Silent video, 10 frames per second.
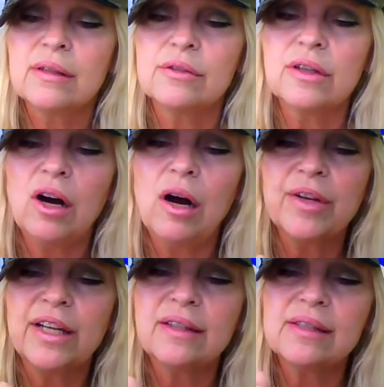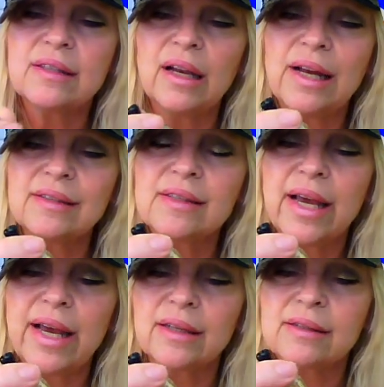to accommodate these glass
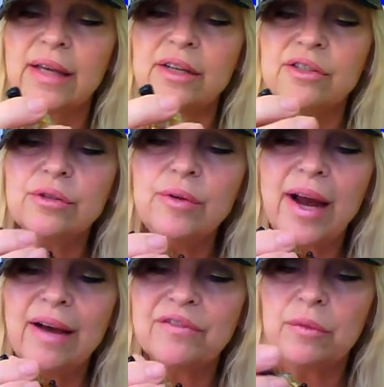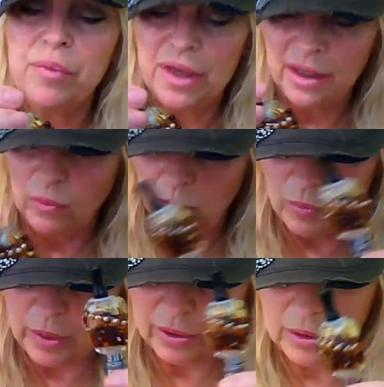tanks, they do have to be
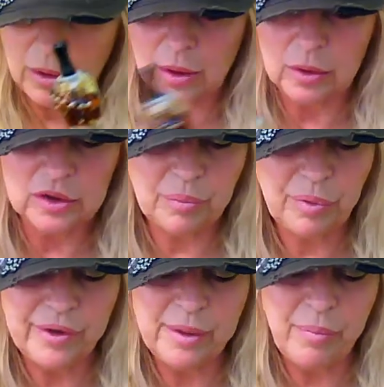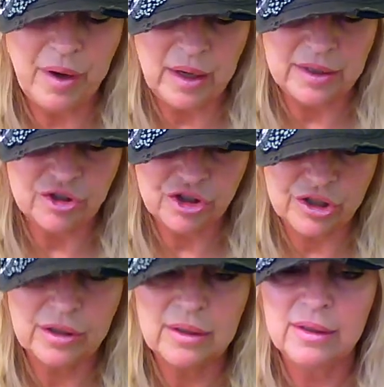what are called
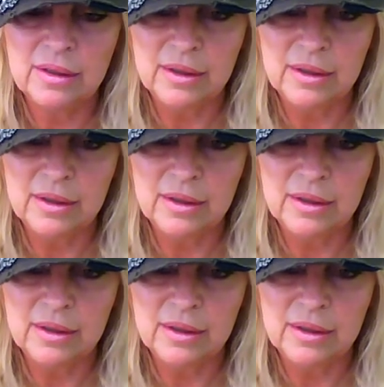pre-punched.